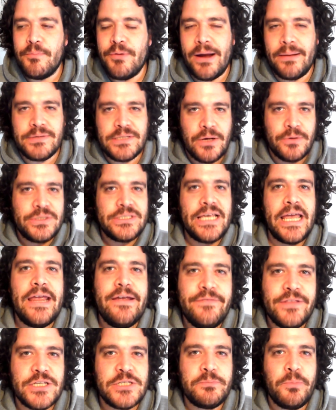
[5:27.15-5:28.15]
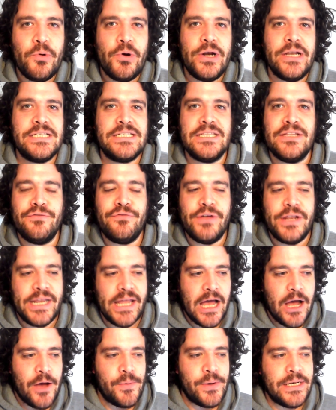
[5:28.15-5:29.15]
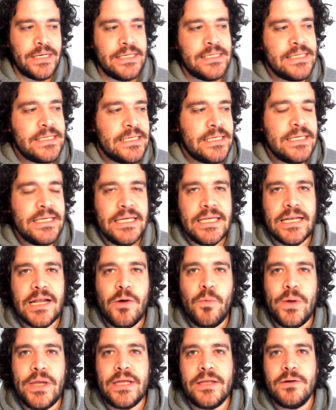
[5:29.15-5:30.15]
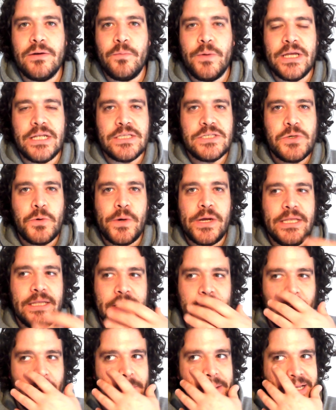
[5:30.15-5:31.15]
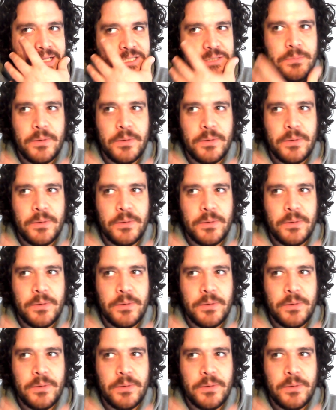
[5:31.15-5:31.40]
Perhaps I'll save the spoilers in the video and, you know, we can we can talk in the comments.